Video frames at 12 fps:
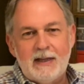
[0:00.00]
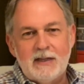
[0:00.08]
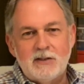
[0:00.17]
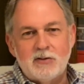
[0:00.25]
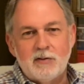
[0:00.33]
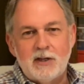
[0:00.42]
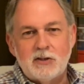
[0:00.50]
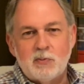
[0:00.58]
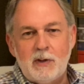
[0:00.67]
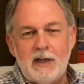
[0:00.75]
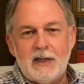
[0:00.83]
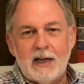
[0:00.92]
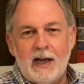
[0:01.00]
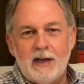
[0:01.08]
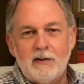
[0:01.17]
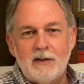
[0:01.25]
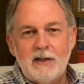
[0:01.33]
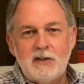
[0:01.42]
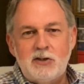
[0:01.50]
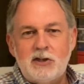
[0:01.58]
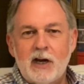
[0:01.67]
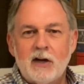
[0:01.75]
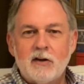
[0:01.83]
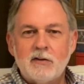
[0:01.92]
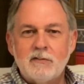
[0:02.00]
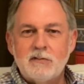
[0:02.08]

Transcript: And so this week I share